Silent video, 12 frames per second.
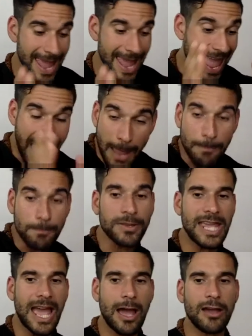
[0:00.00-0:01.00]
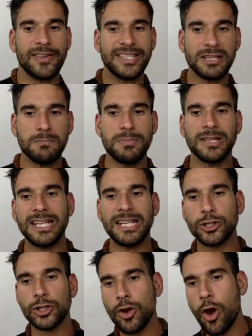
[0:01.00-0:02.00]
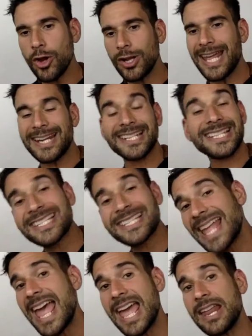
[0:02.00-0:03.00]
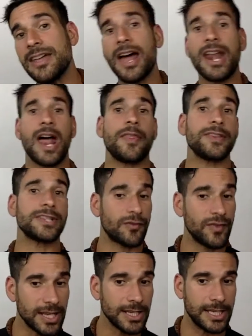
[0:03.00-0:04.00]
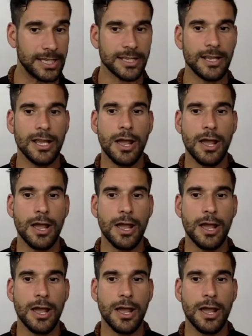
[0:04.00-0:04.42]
Empathy, however, is the ability to not only understand another's feelings,